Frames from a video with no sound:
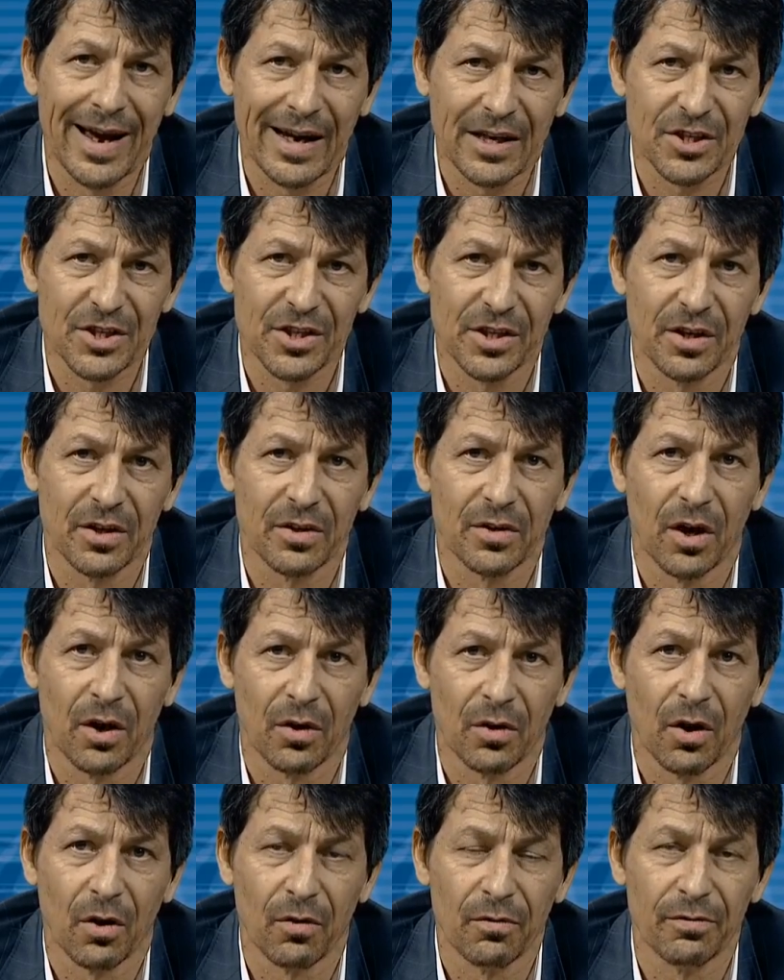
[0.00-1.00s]
action
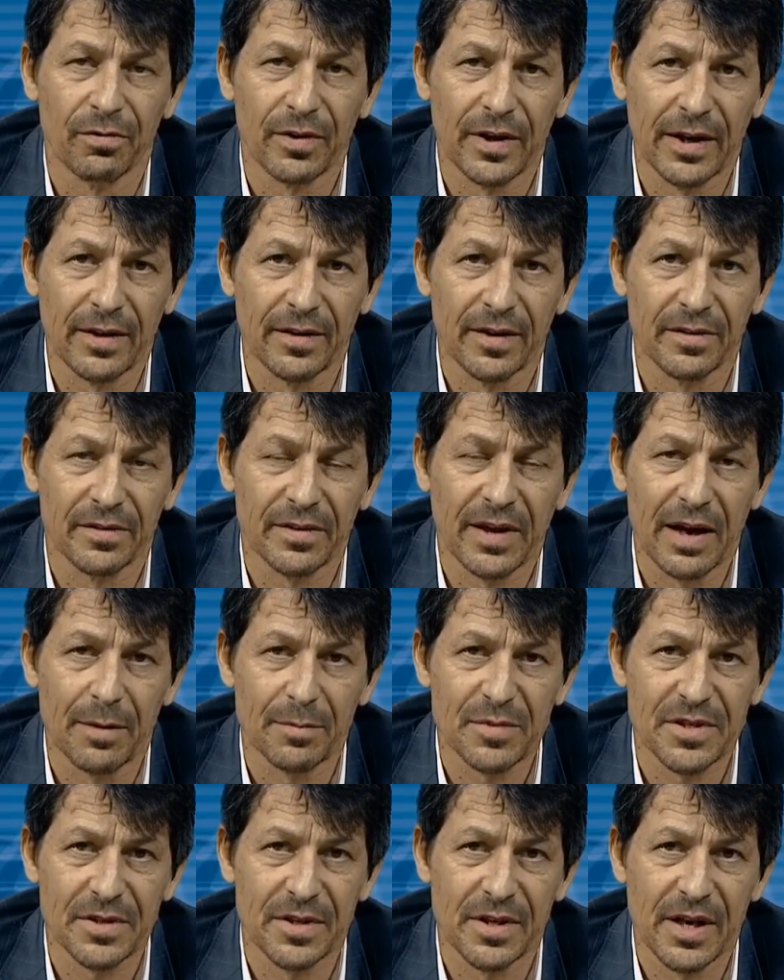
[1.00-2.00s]
on filling these
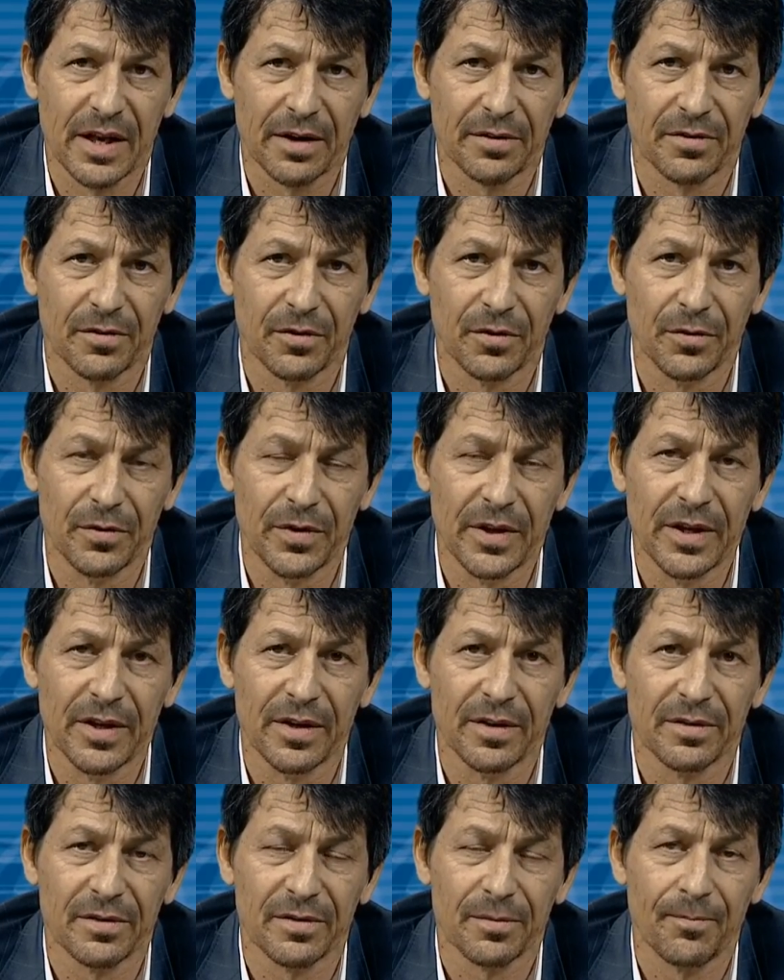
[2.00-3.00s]
gaps in the next 2
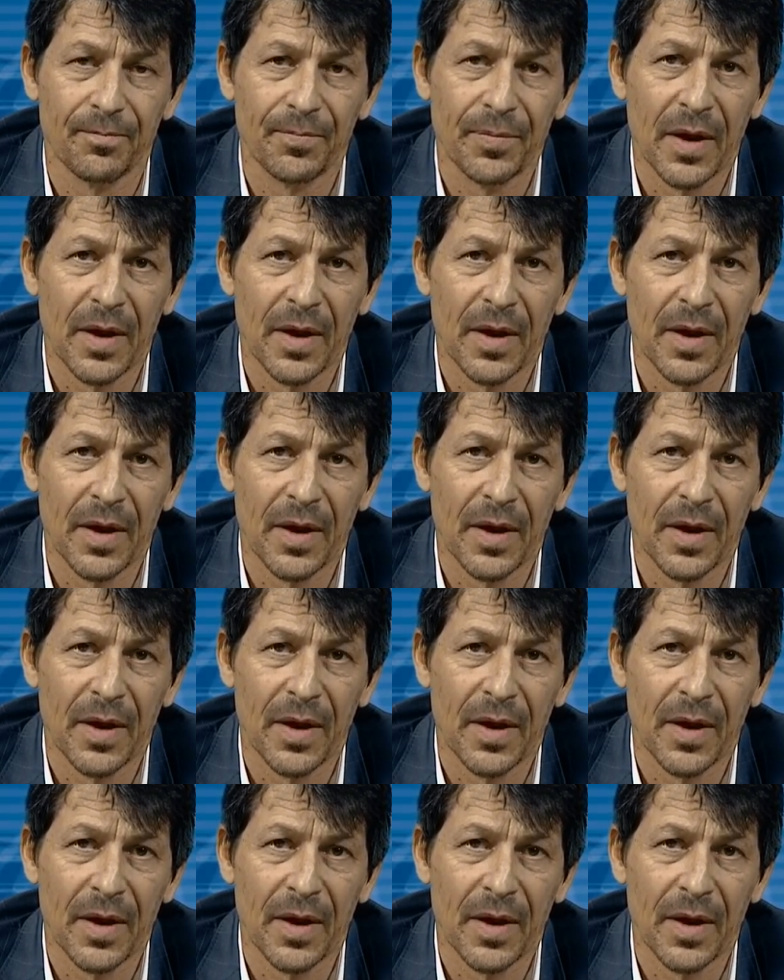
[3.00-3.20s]
years.